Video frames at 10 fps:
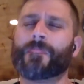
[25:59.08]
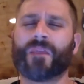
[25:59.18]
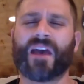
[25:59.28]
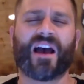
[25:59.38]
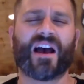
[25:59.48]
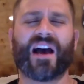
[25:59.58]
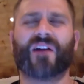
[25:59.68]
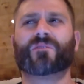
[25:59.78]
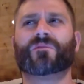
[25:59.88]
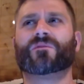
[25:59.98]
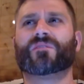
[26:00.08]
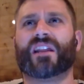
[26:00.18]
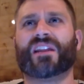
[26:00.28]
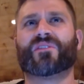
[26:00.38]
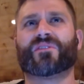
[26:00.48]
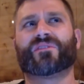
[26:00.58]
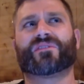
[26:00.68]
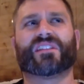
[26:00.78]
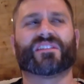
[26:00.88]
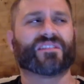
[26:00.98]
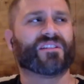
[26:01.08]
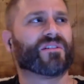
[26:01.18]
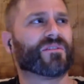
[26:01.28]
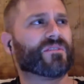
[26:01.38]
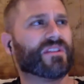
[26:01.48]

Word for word: mm-hmm. how, and I know yours says you know